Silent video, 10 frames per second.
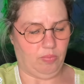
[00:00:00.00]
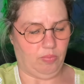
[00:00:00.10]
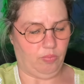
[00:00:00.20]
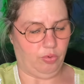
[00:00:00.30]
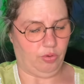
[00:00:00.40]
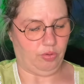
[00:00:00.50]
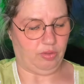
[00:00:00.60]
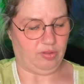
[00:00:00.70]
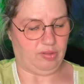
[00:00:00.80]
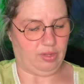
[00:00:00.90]

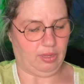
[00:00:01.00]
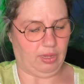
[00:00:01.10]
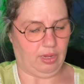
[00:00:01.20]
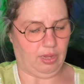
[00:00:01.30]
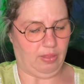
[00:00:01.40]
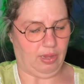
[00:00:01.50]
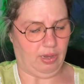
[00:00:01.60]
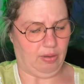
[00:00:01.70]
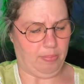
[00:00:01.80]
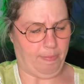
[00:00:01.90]
the ceiling, and
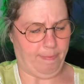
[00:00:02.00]
then